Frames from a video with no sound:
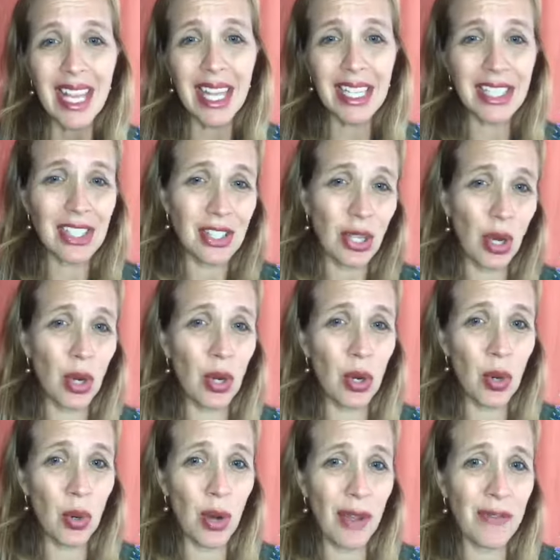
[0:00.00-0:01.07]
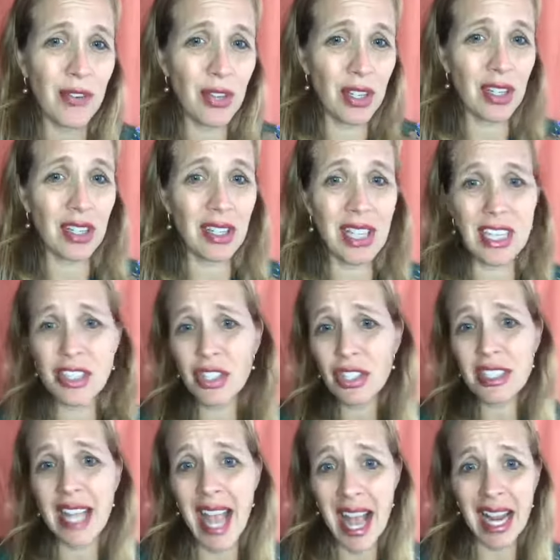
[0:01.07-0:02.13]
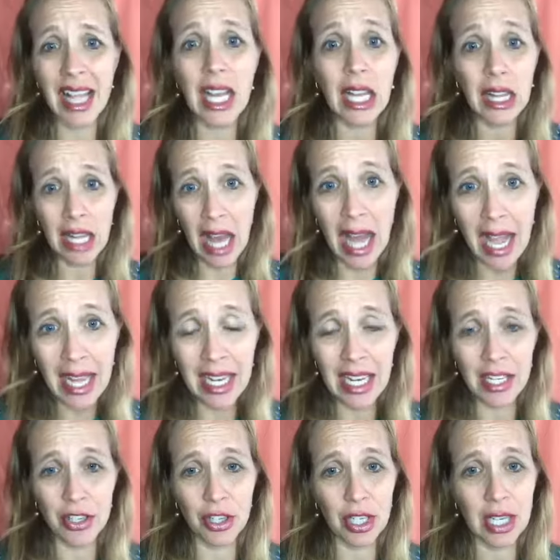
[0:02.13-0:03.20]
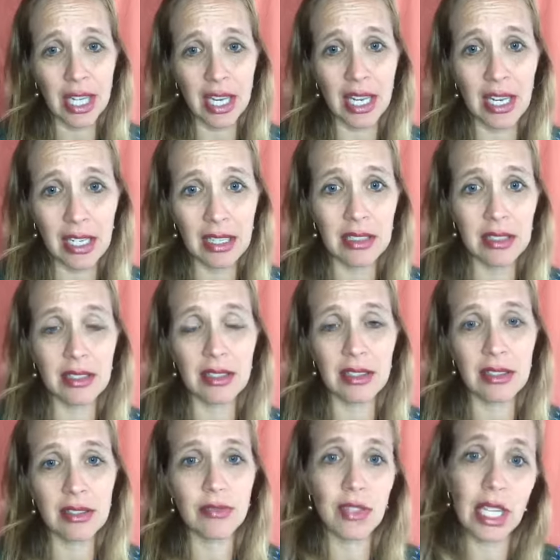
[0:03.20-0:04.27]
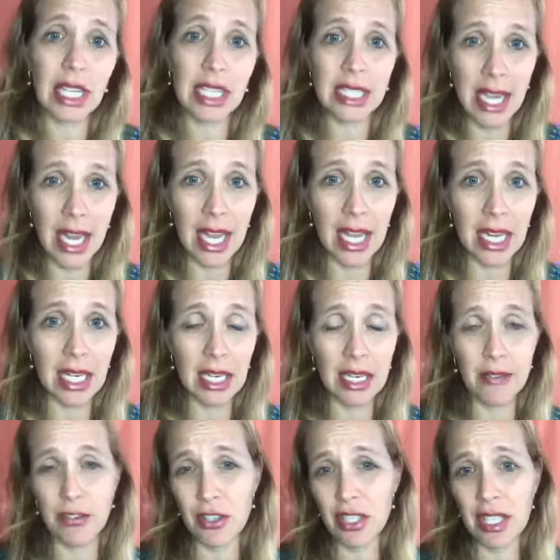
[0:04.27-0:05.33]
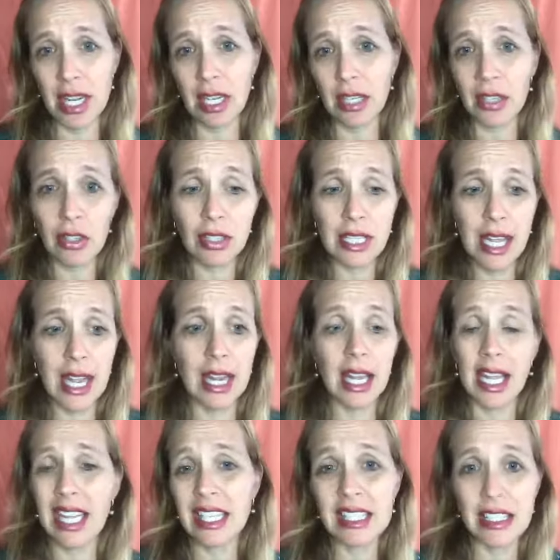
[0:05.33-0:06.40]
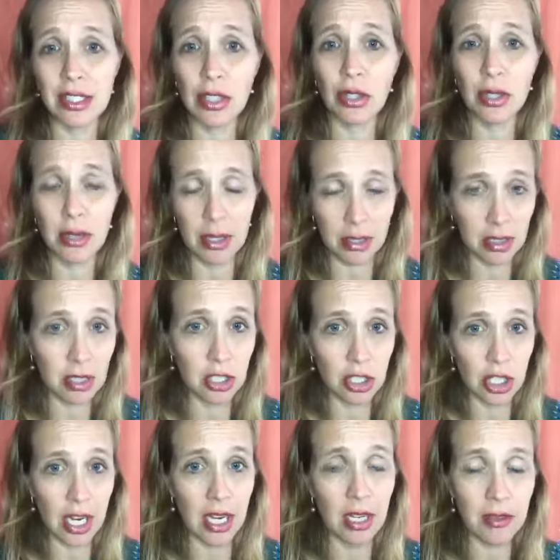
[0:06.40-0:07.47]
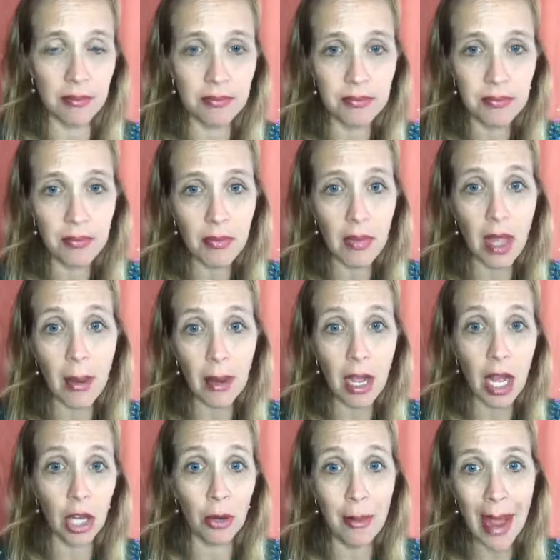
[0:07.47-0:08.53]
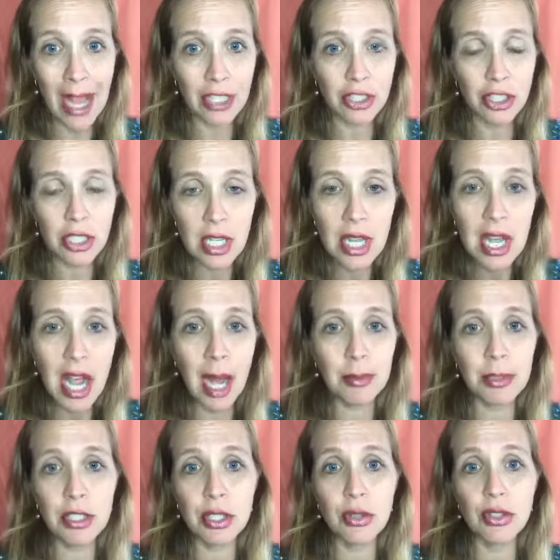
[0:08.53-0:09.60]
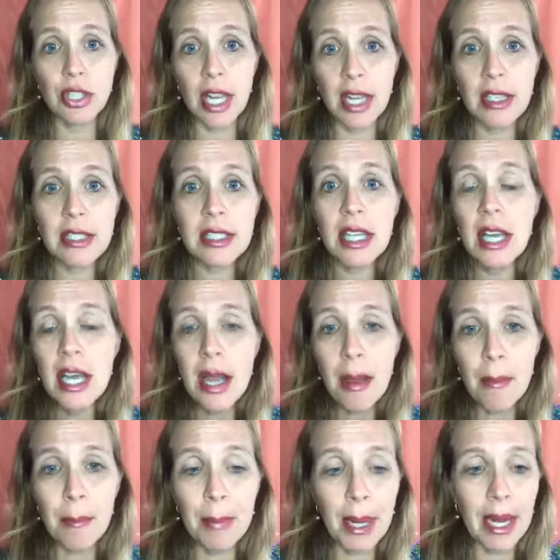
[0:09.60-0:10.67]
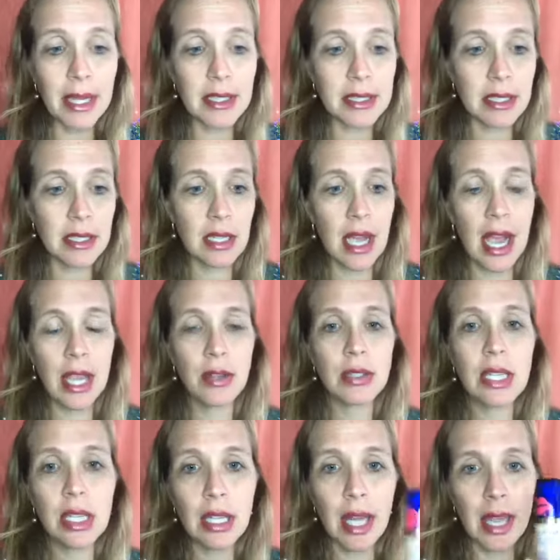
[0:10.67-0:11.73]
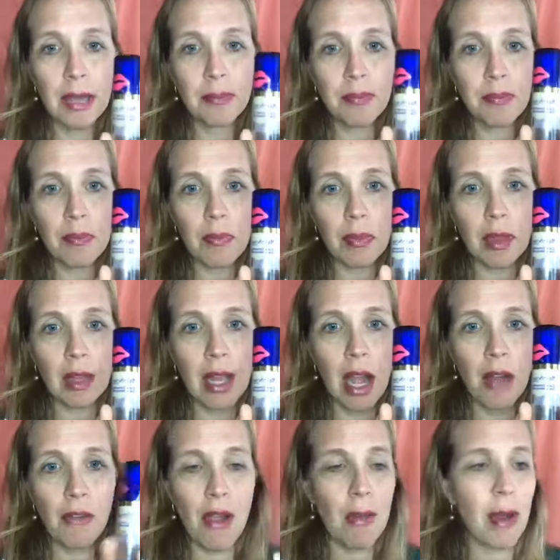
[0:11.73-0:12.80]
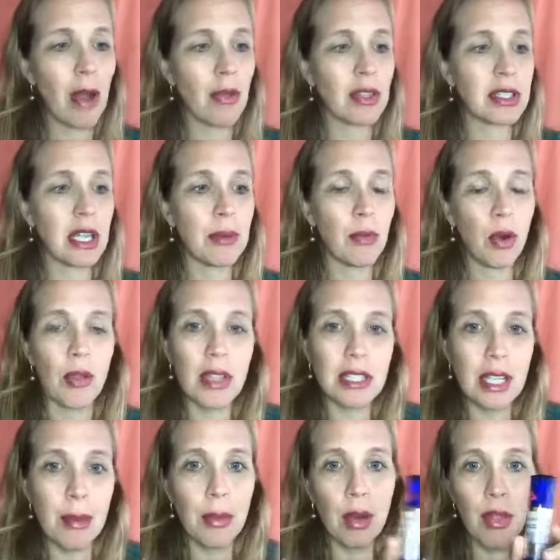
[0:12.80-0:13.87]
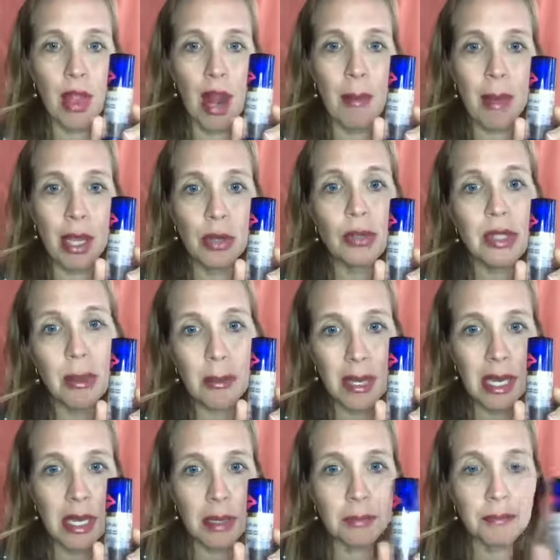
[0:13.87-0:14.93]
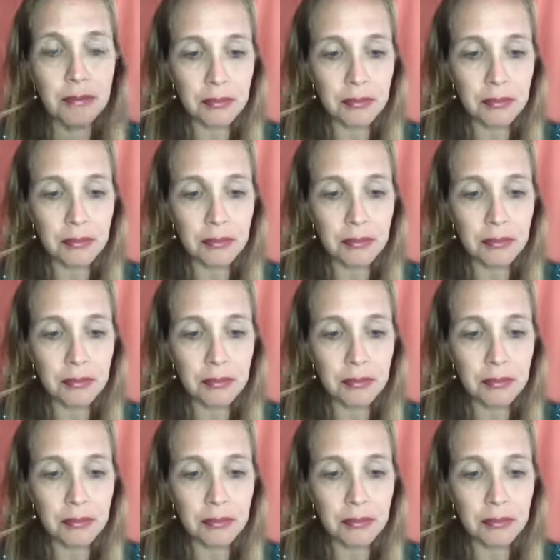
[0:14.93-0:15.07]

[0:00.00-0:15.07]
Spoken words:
So unless you're tanning a lot and you're getting really tan, if you just get a little tan, it can still color match up to 2 shades. But I use the light. Now, if I'm out in the sun more in the summer, then I might use the medium.